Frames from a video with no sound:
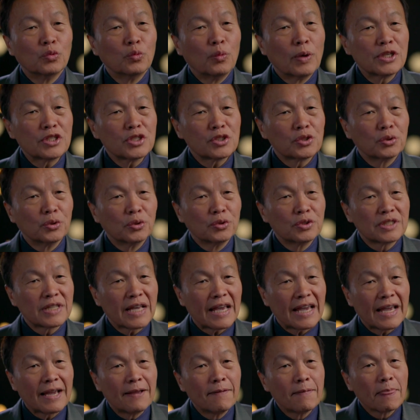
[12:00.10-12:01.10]
verse 2
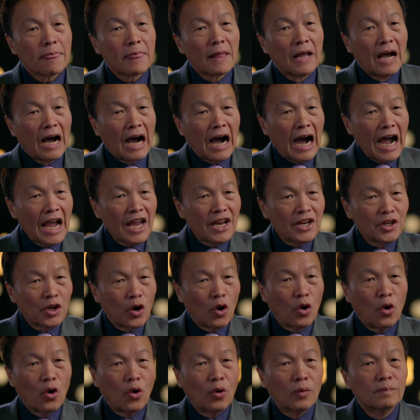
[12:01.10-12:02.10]
say, I
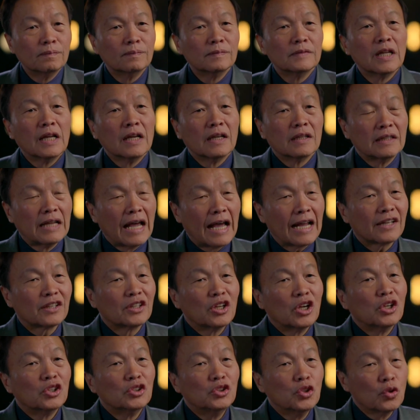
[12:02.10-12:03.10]
know that
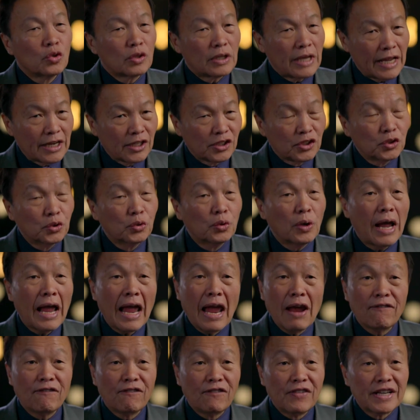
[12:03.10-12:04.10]
you can do
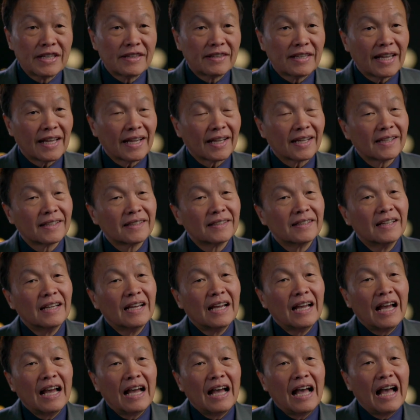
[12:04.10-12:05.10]
everything
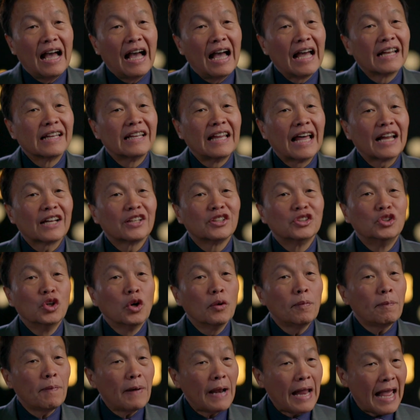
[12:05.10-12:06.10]
and that
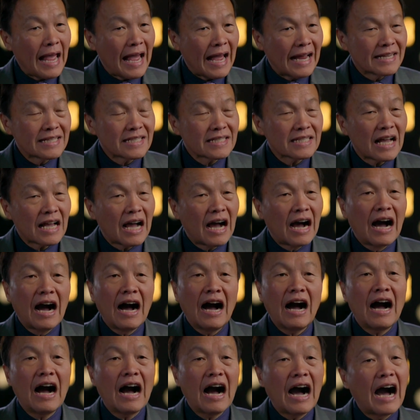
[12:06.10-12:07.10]
your plans
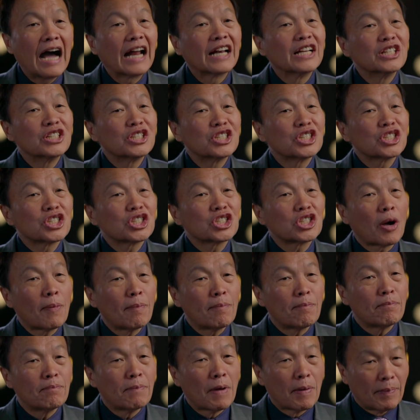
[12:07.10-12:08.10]
are
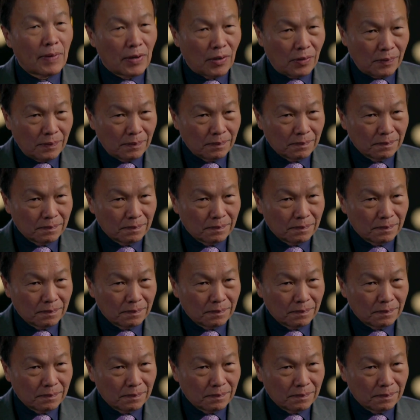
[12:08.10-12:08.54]
unstoppable.